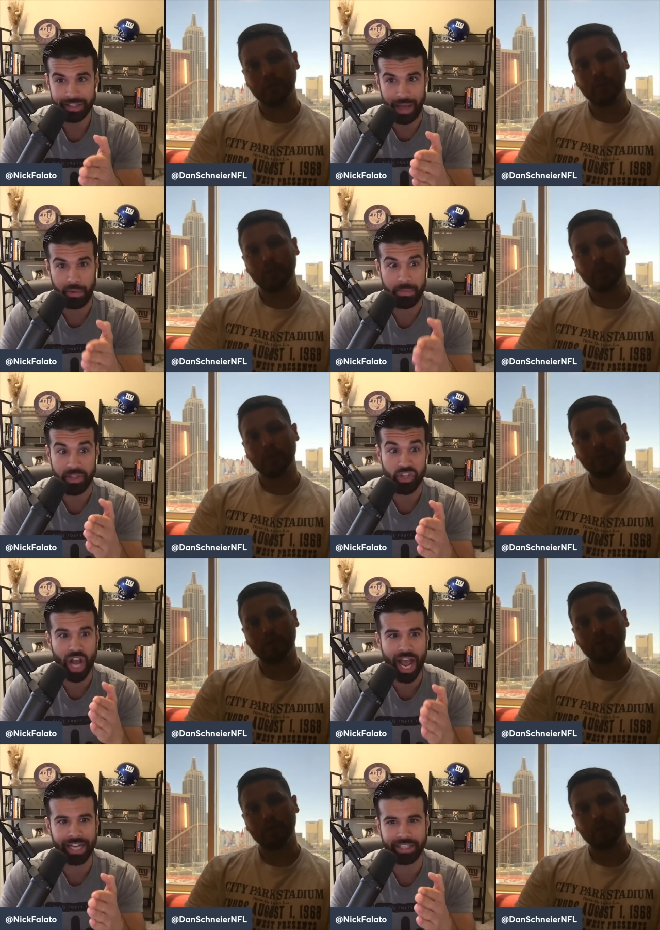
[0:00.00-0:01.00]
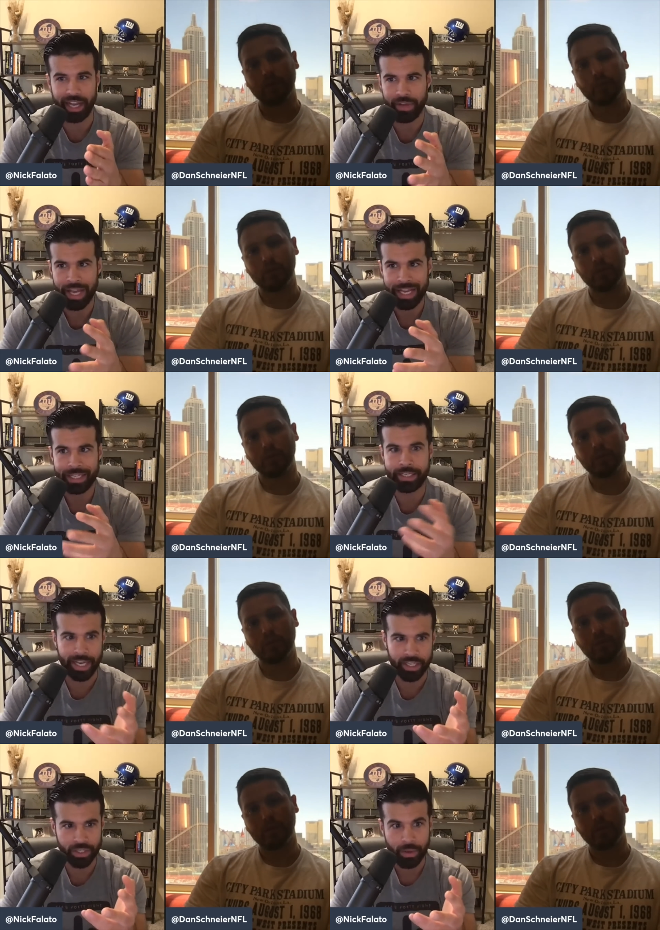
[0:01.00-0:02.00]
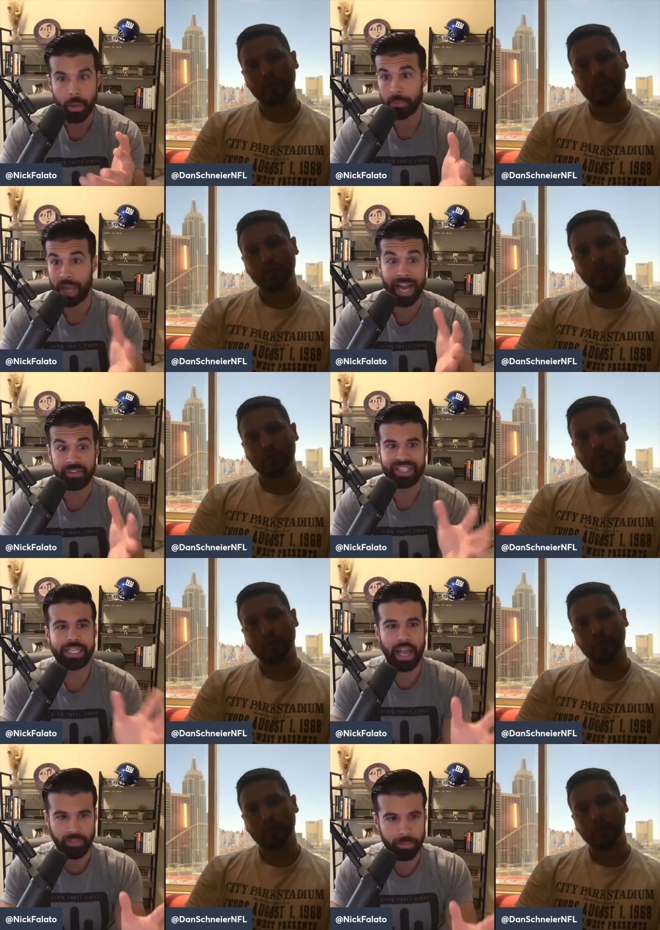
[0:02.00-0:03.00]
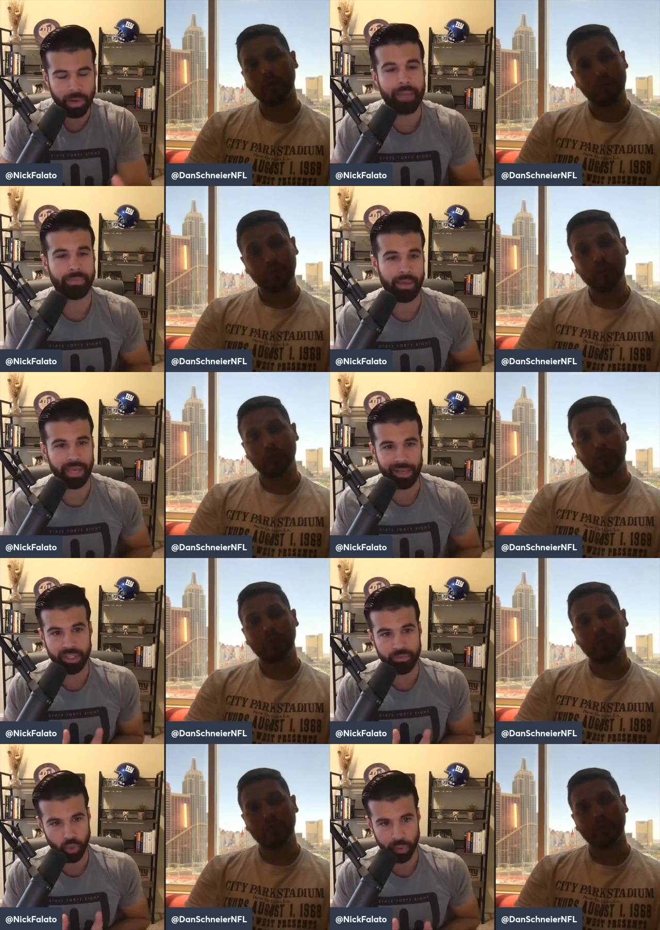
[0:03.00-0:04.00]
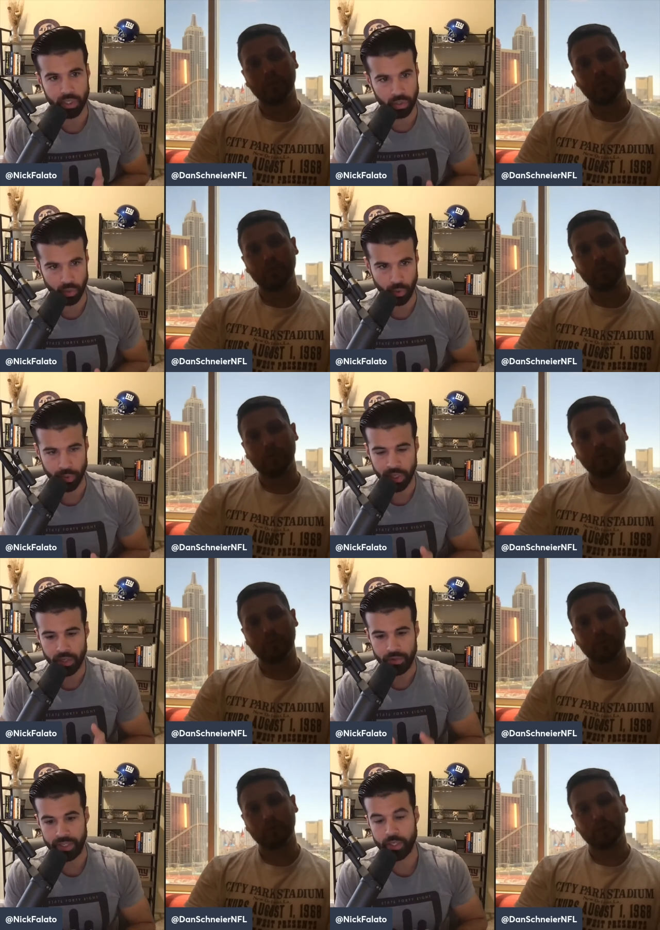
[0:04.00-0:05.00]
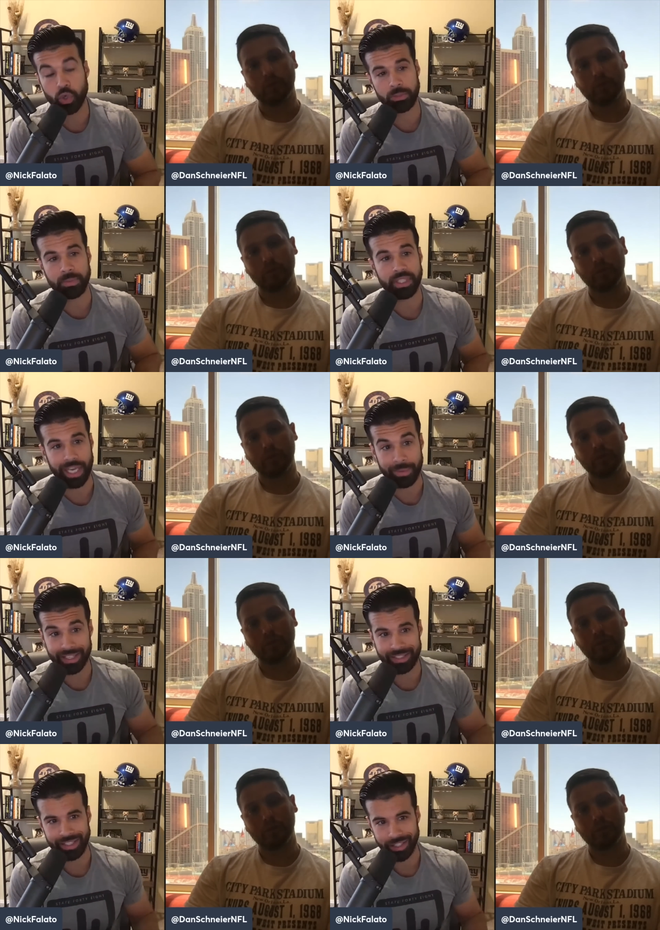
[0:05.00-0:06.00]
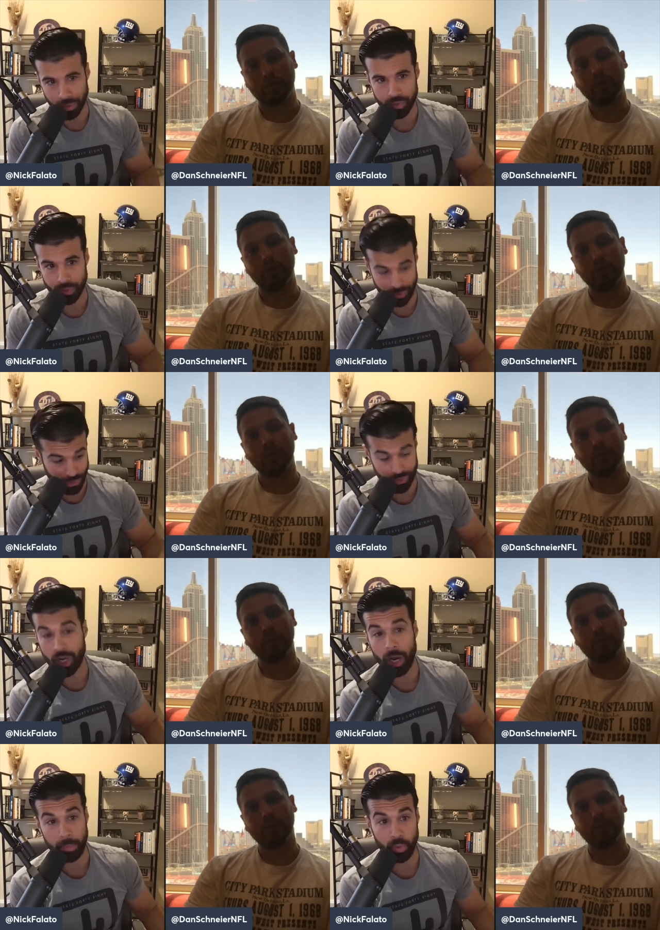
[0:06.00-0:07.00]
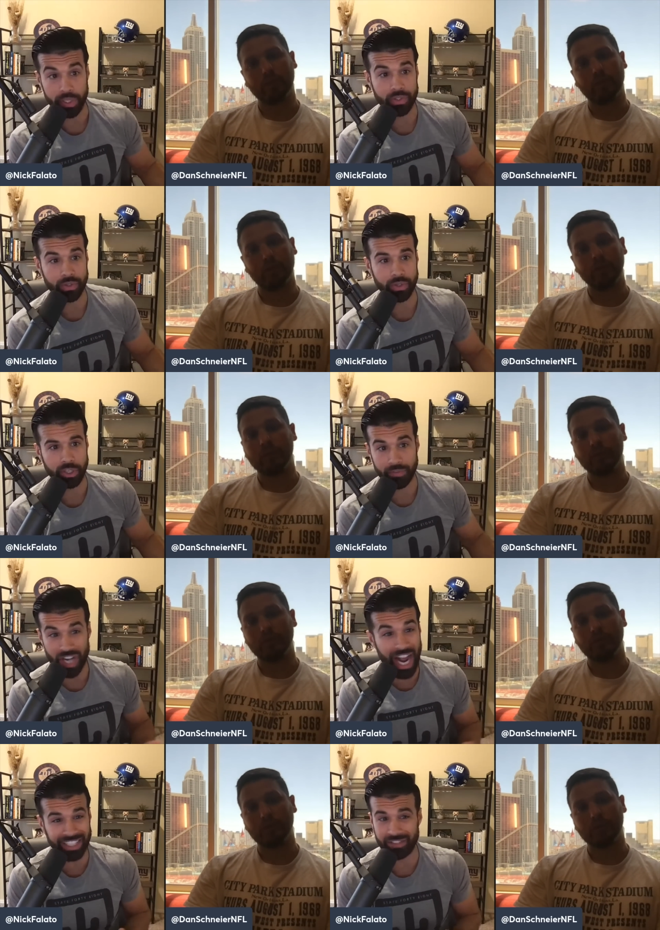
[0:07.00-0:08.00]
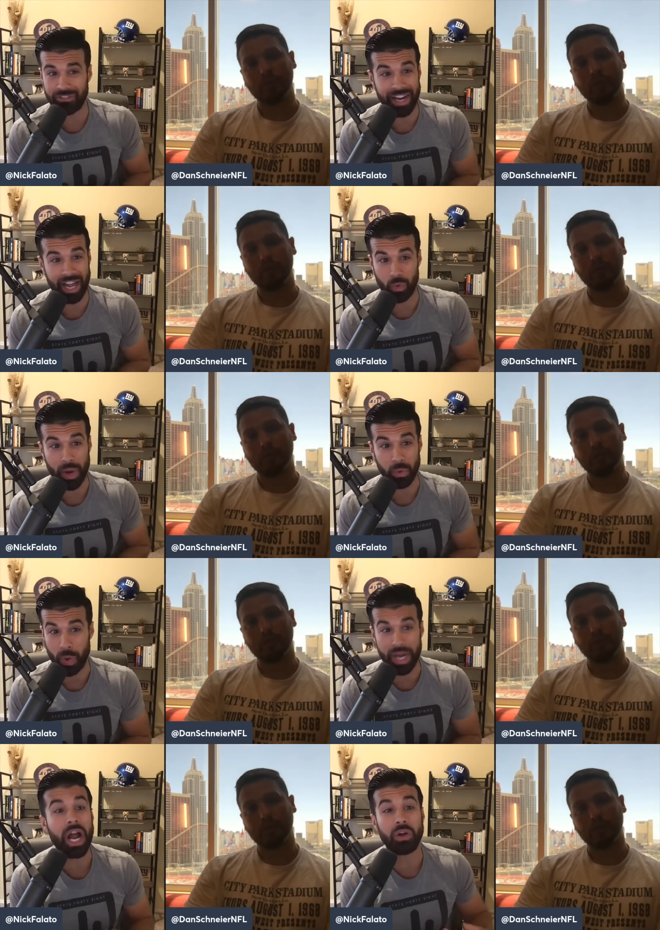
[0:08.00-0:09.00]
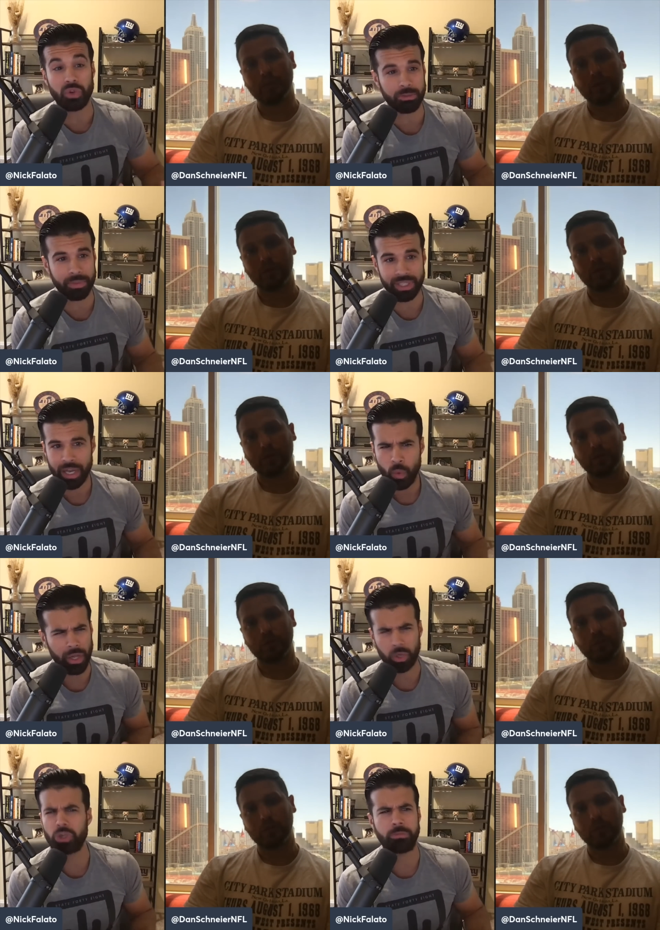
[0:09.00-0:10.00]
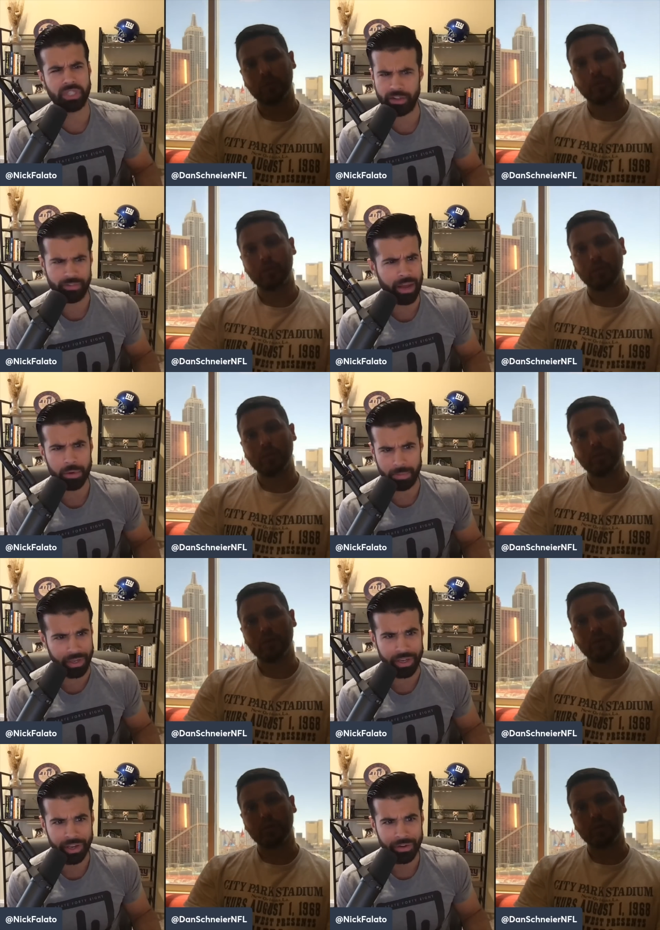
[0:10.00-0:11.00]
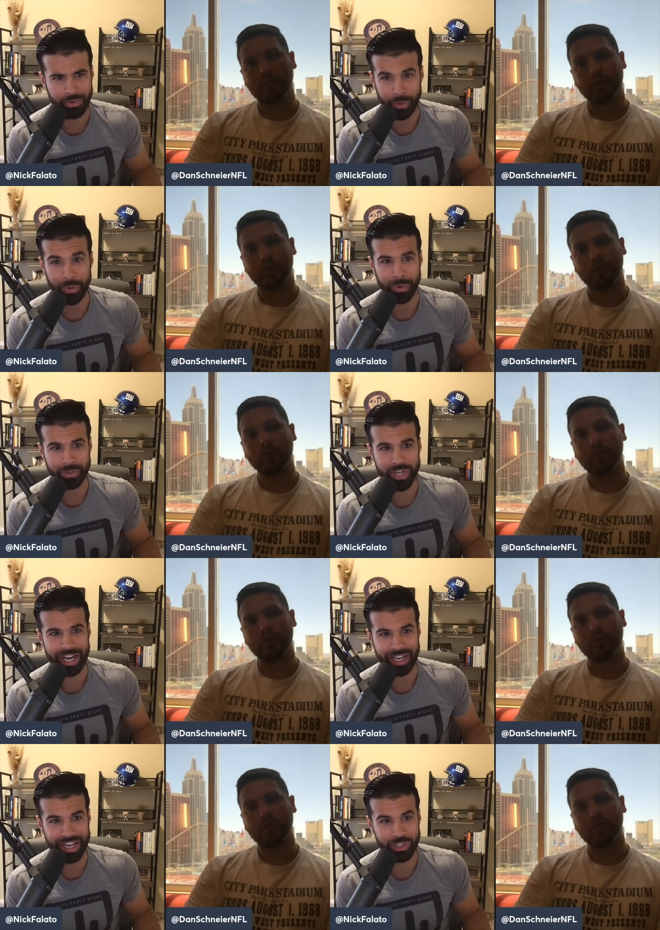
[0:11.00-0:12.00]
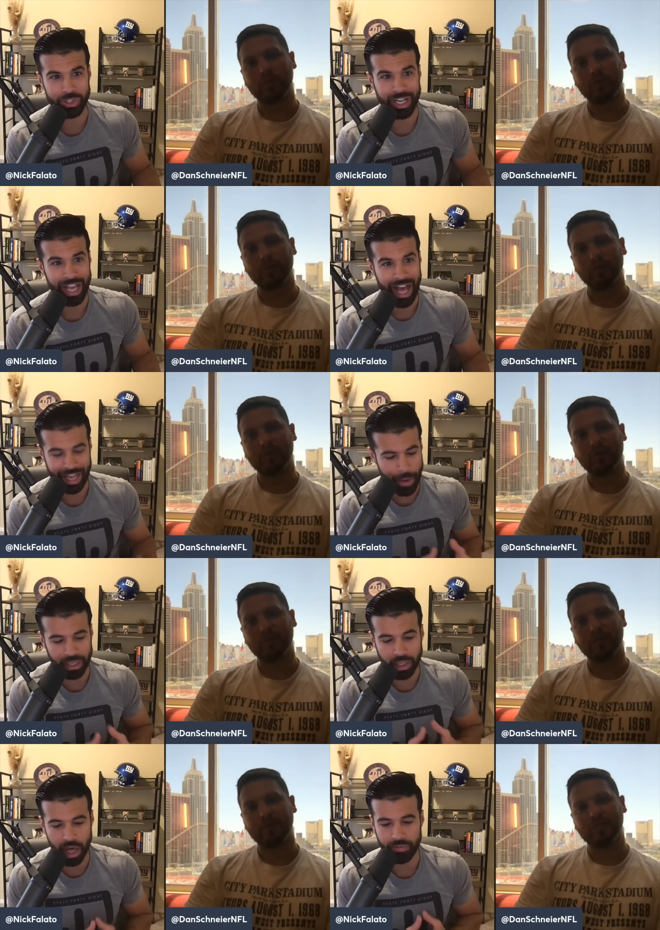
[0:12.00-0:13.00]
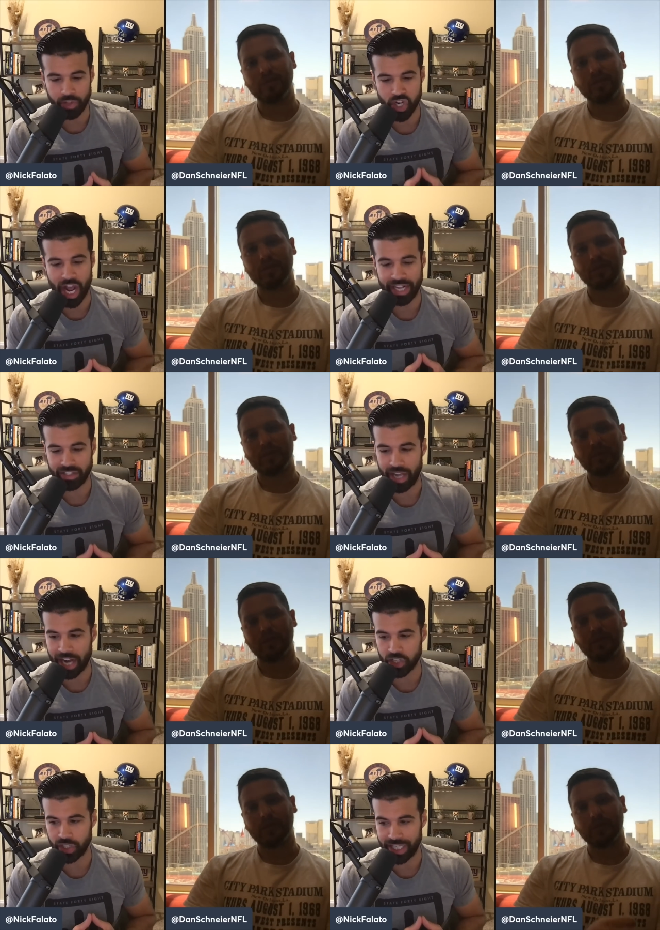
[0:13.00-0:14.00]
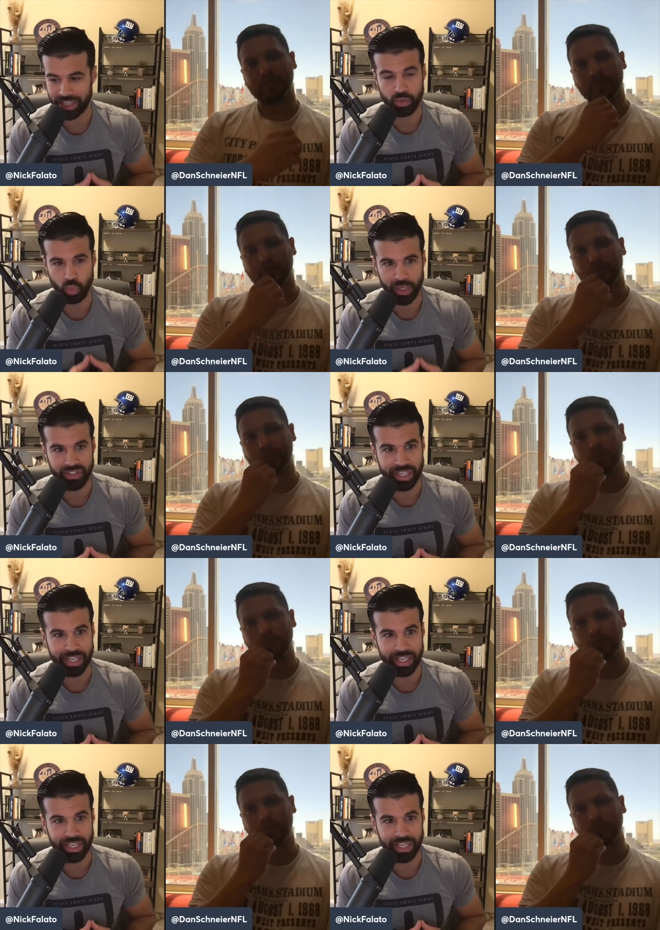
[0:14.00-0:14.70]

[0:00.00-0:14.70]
Speaker 1: So that would mean the Giants have six, kind of seven primetime games if you include the Christmas game against the Eagles, which was a couple weeks earlier. If the Giants can find out a way to win on Christmas, what a Christmas gift that would be for New York Giant Nation. Like, I would love for the Giants to actually get these wins